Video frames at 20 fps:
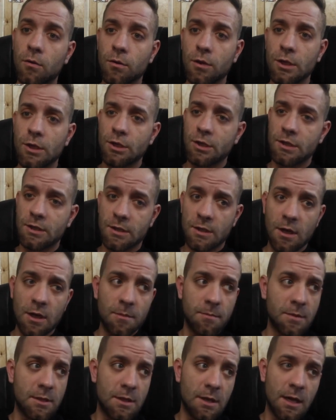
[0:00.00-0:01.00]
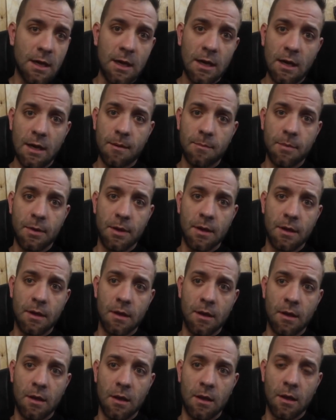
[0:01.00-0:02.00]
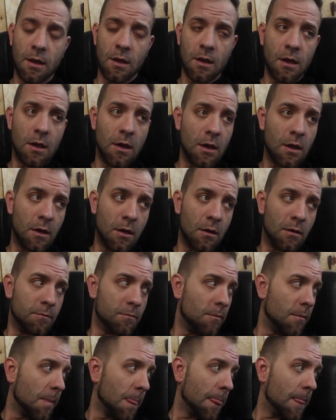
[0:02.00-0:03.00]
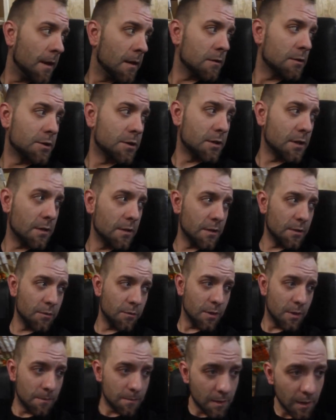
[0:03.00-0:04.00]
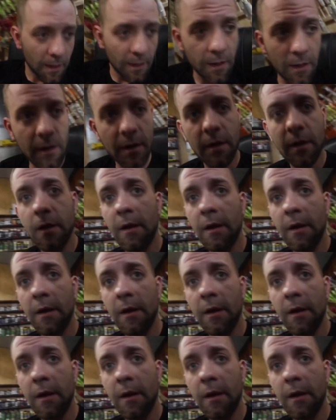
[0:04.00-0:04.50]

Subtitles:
oranges up top. I'll show you what my